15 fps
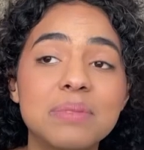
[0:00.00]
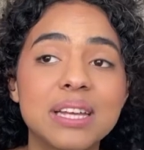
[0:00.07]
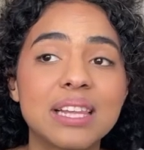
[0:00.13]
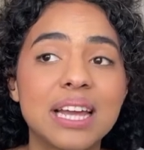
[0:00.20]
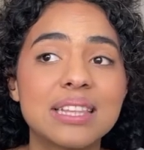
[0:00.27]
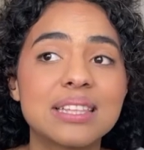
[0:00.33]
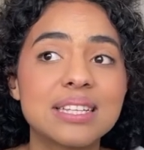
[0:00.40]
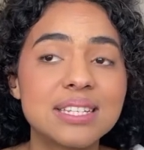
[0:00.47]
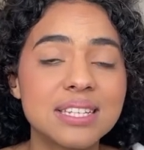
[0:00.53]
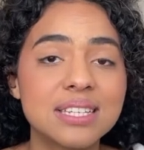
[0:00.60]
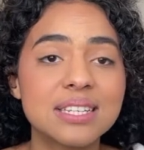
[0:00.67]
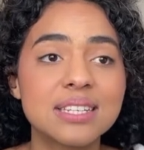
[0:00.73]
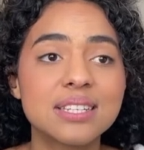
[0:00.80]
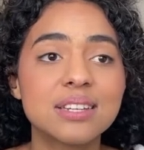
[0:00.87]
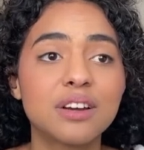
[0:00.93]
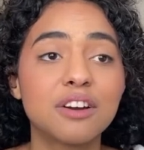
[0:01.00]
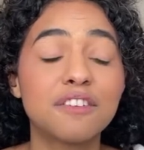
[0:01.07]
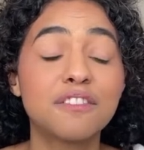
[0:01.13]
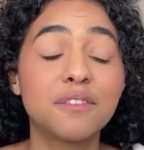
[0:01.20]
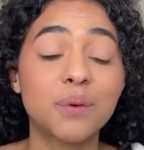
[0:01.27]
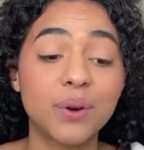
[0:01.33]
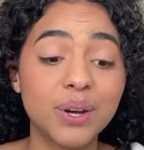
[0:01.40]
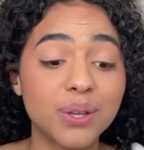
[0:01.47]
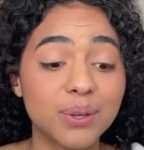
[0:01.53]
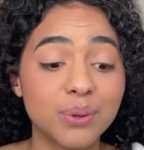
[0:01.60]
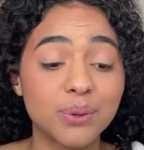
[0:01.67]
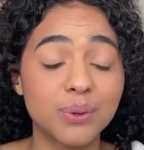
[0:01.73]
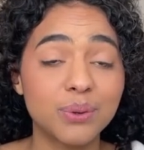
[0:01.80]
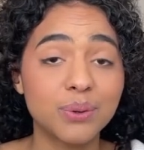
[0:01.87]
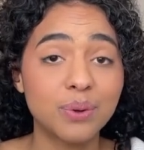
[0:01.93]
me, like, this is for
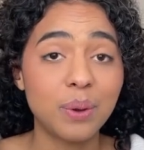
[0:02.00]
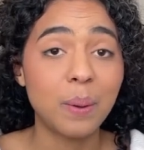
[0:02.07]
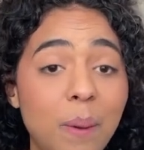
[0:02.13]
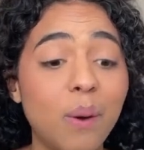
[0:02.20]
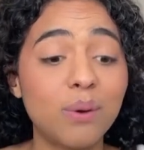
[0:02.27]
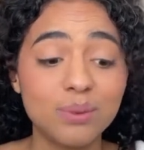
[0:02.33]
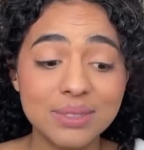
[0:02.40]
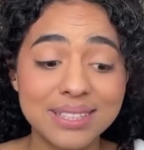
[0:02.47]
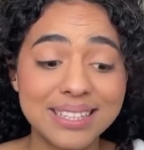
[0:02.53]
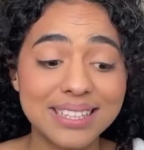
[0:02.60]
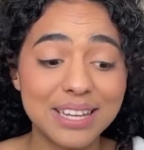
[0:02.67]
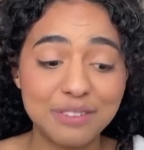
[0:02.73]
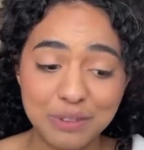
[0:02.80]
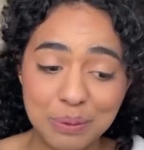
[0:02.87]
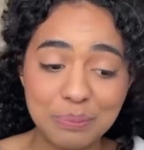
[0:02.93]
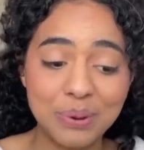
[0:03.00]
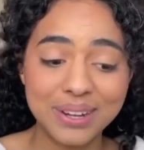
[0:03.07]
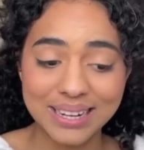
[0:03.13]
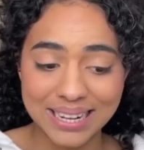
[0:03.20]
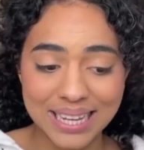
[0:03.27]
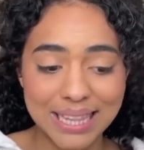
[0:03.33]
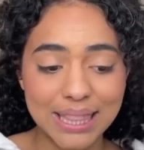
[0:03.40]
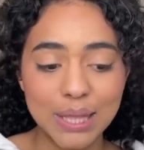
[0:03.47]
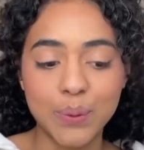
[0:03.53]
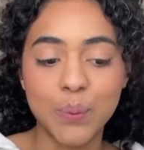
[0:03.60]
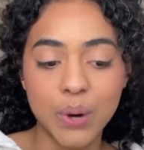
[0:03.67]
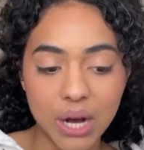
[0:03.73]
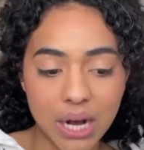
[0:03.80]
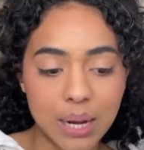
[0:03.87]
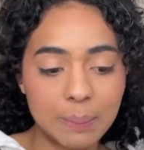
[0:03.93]
you only if you put in the
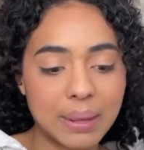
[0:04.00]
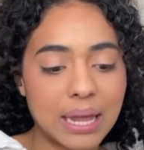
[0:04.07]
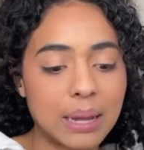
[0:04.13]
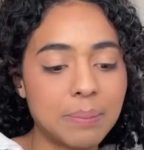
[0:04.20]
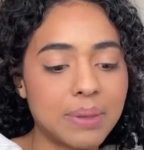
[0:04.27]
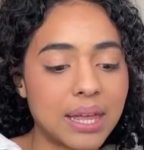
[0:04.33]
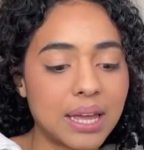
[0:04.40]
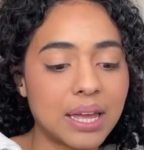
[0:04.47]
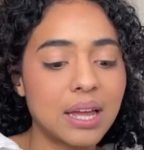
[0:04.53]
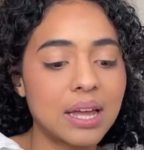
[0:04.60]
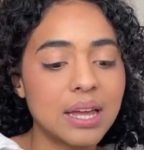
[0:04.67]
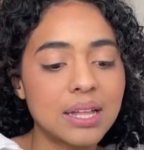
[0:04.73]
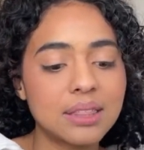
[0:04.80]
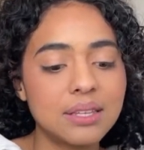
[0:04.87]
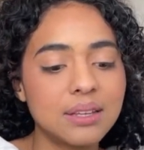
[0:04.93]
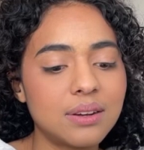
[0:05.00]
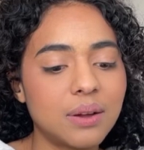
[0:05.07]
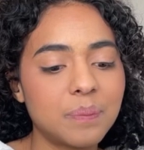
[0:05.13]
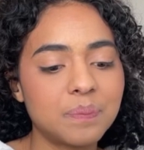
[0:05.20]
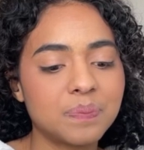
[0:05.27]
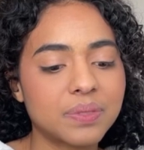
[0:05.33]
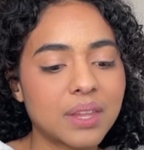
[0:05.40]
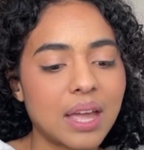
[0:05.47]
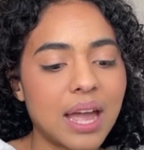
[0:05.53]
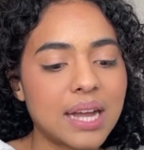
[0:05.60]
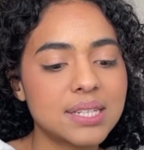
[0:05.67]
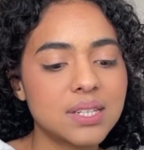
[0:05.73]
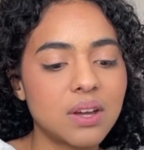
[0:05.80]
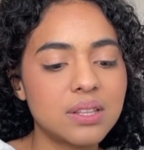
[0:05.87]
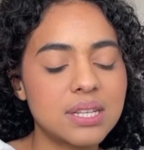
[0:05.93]
work, babe. Like, you know, I
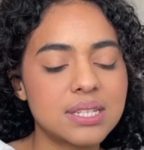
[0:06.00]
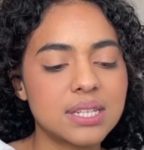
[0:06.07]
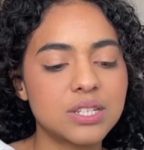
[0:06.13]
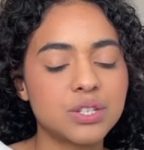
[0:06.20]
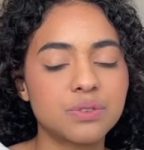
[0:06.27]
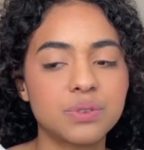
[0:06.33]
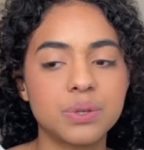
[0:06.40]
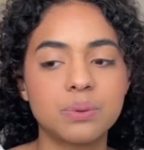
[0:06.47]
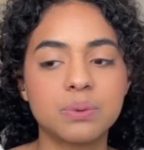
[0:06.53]
saw this interview